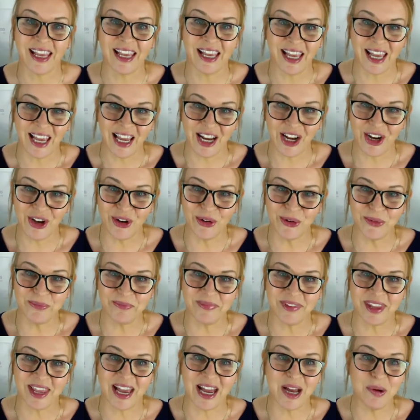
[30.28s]
Hello,
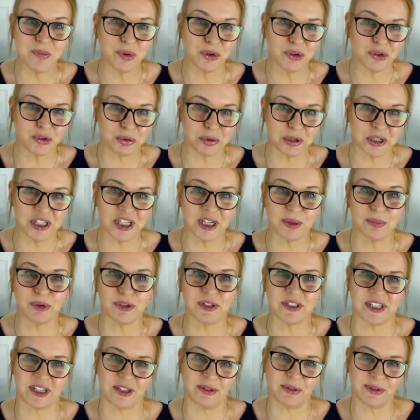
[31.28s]
I'm Patricia
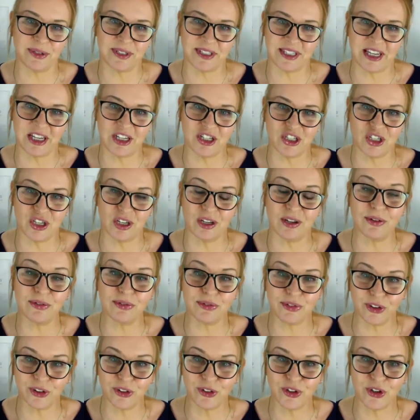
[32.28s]
Bottero St-Jean,
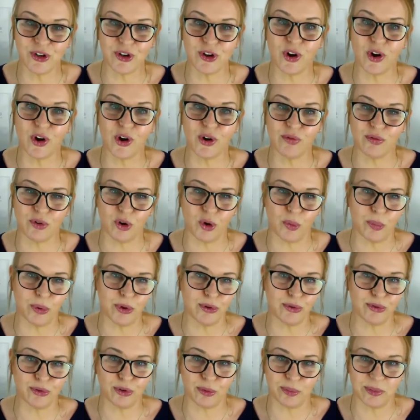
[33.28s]
founder of
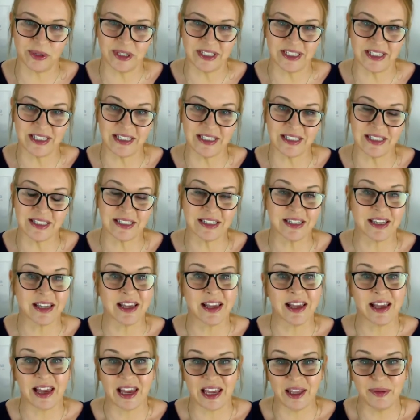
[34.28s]
Open for Business
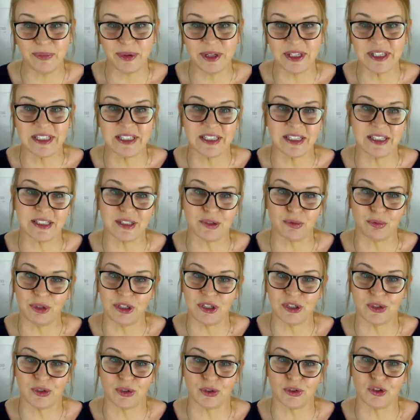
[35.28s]
and business
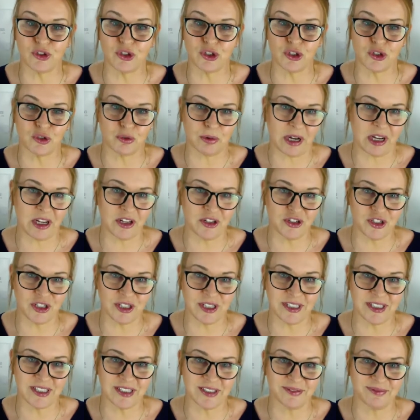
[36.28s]
research
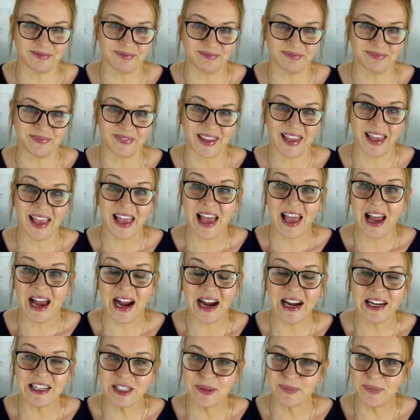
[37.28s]
strategist.
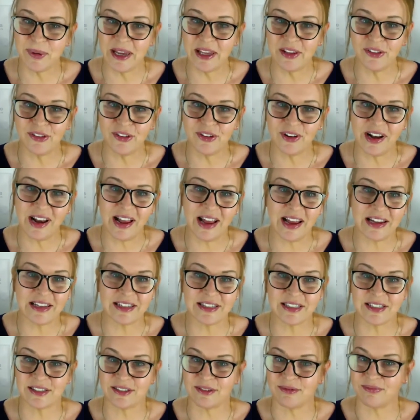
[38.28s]
I spent the
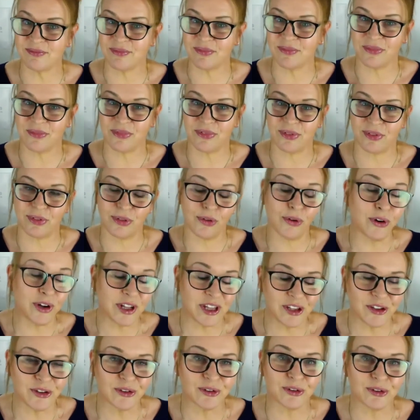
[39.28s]
last 30
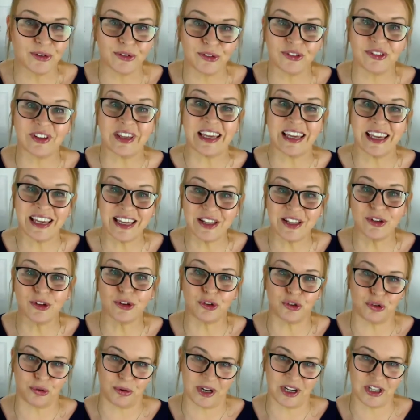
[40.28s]
years in the
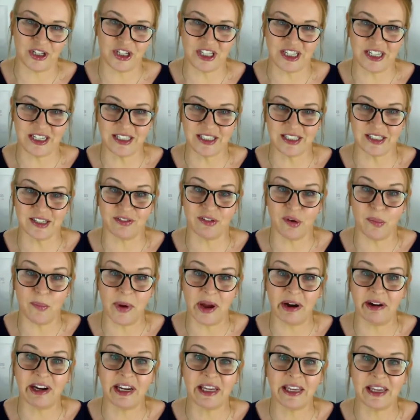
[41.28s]
trenches of
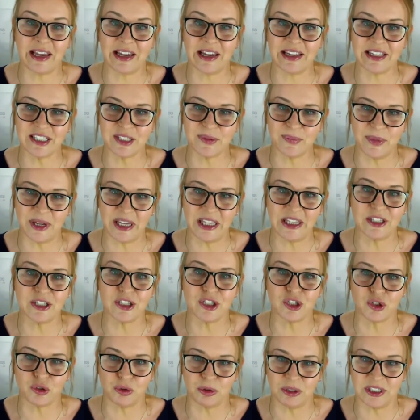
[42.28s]
America's Main
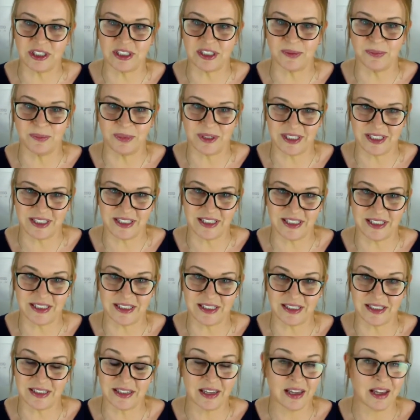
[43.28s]
Street
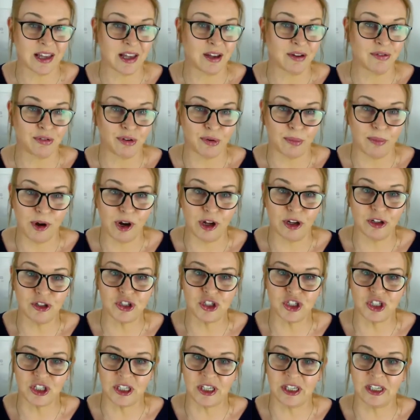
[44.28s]
business, from
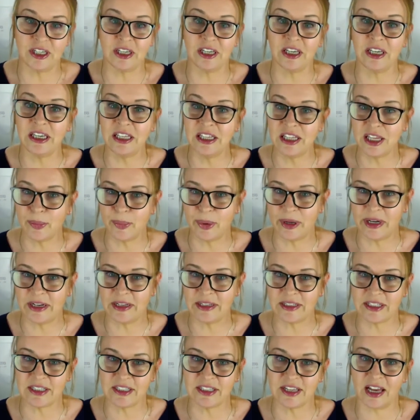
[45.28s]
launching
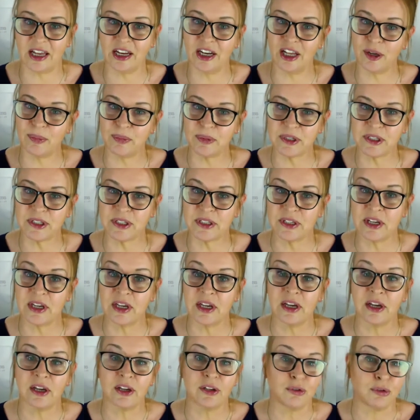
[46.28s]
independent startups
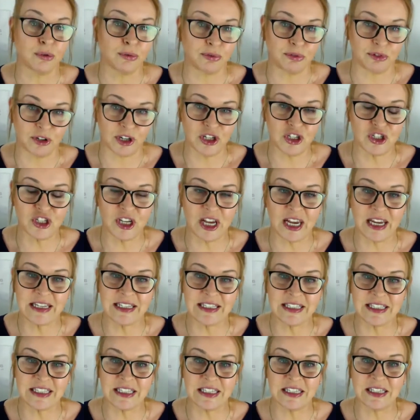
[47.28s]
to
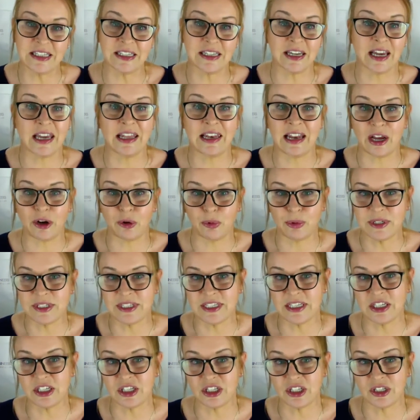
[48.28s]
franchising and
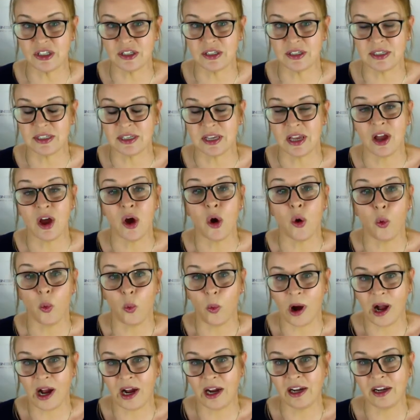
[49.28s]
acquisitions,
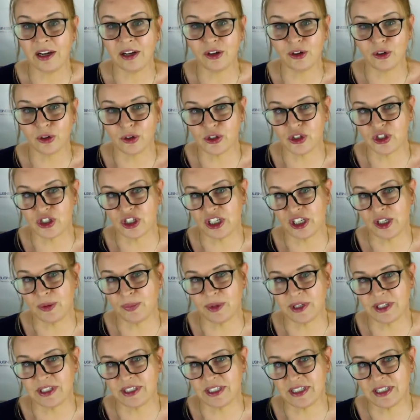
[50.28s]
while coaching
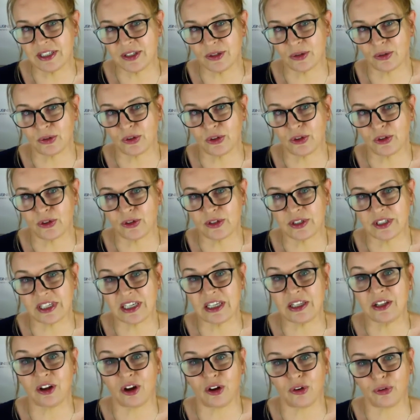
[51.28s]
business owners
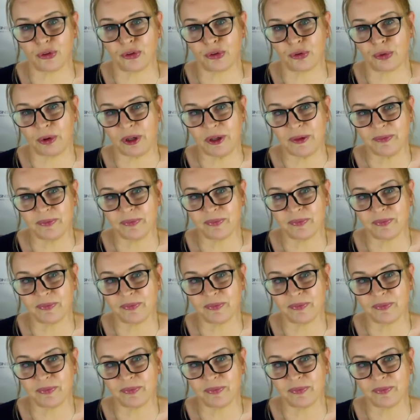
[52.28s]
in all three.